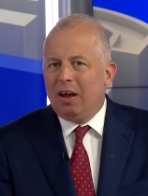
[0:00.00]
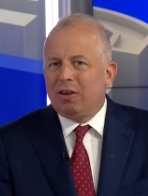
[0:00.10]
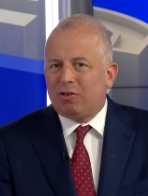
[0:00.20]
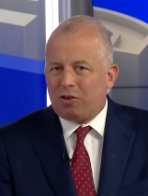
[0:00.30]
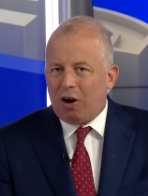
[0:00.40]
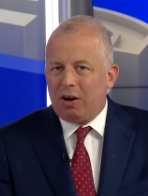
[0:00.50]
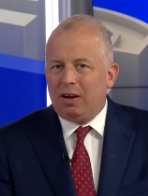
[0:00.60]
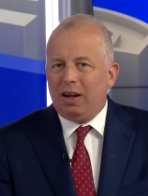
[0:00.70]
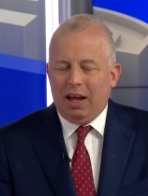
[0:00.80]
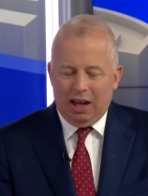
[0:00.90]

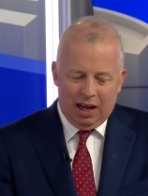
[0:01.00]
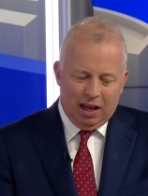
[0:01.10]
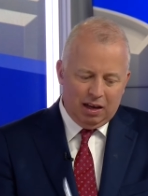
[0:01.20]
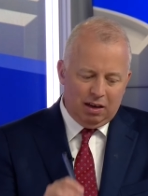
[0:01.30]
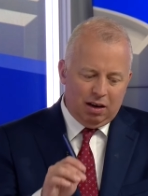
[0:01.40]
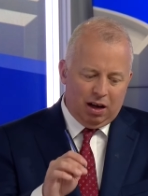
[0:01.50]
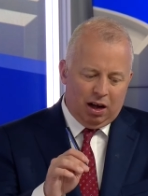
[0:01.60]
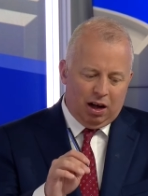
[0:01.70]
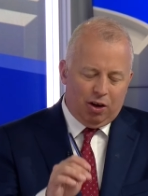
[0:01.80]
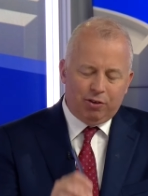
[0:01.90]
started in
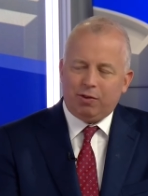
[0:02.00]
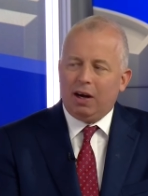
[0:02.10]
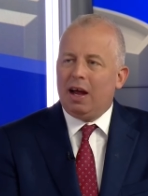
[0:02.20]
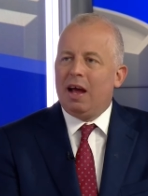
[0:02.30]
uh, Australia.